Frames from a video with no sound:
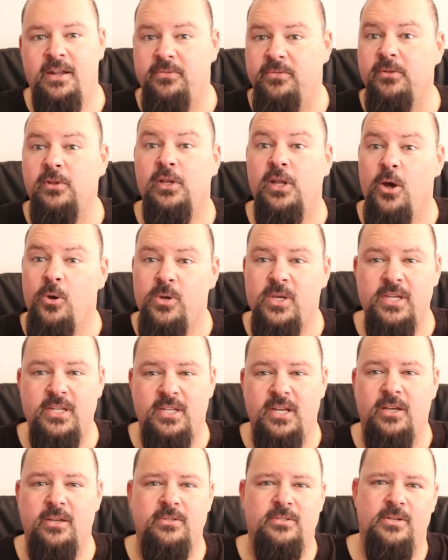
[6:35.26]
if Loki
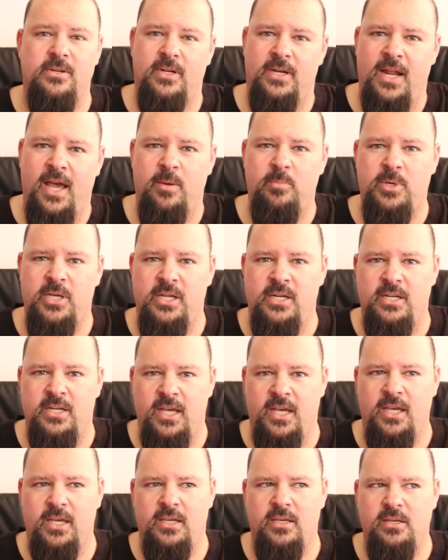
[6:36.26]
tells you to not be a
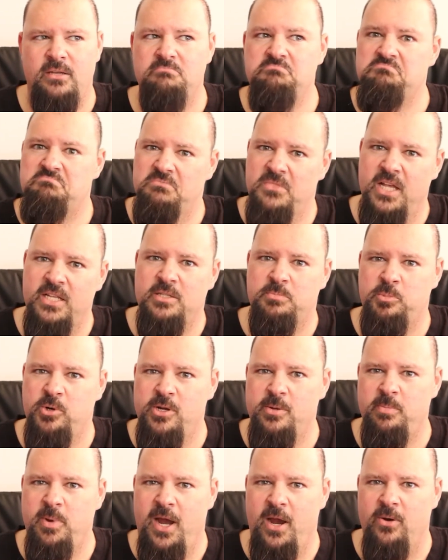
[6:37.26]
dick, that's
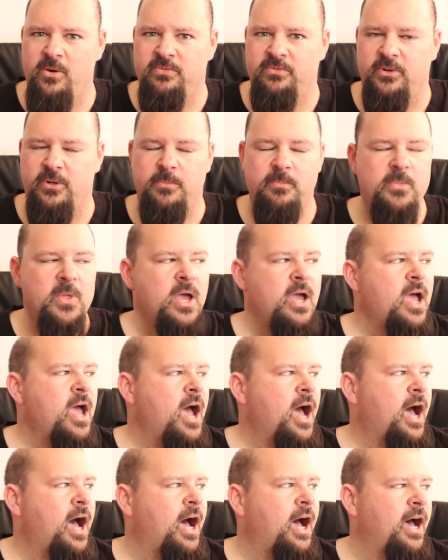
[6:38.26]
pretty powerful.
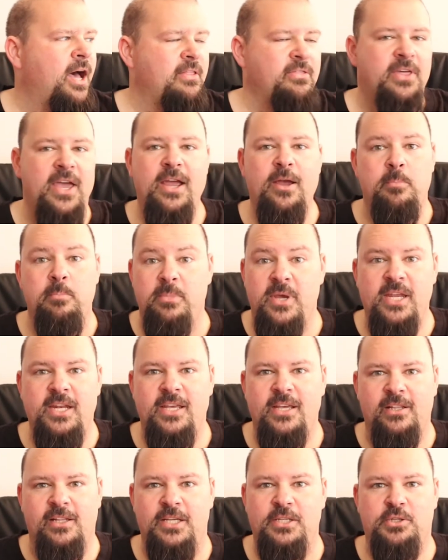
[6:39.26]
They
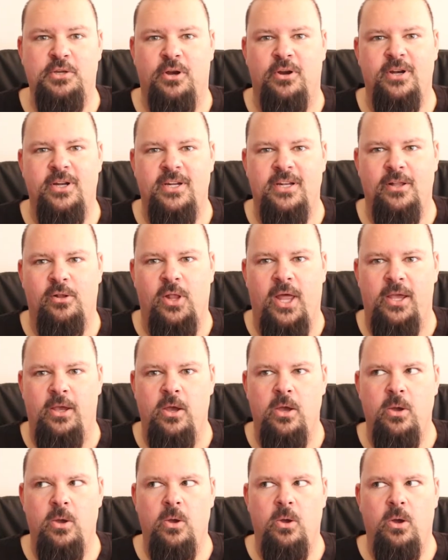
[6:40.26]
immediately turn into like,
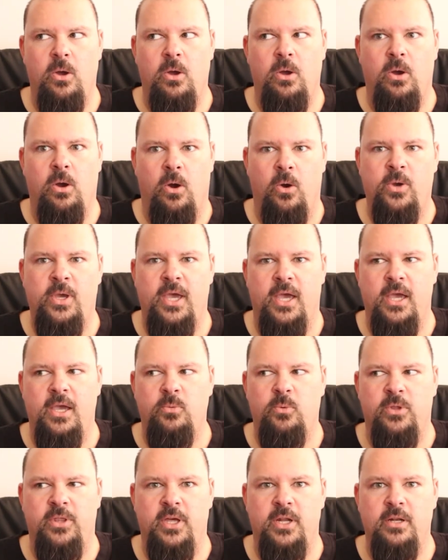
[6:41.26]
okay,
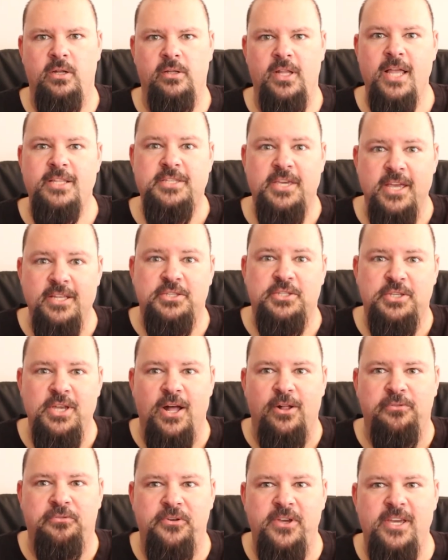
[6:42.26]
well then, let's get
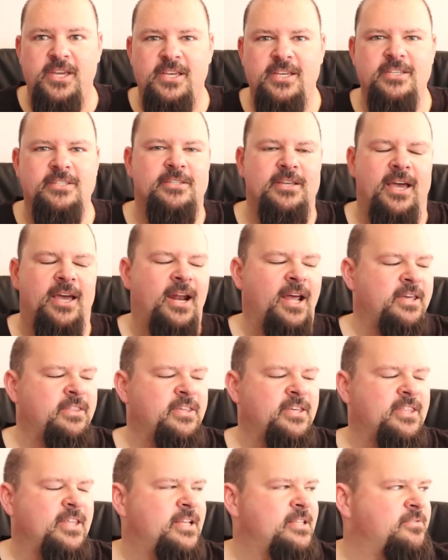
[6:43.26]
selfies! And I
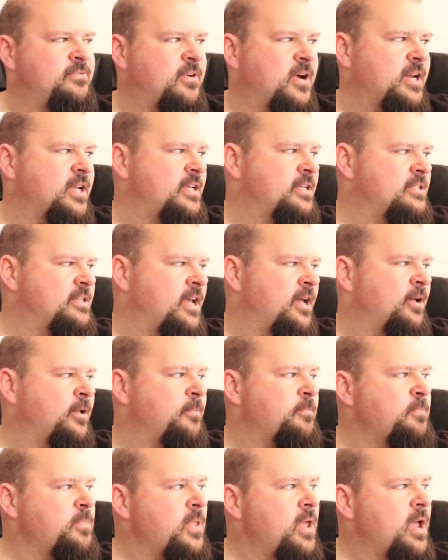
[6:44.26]
think that's funny as hell.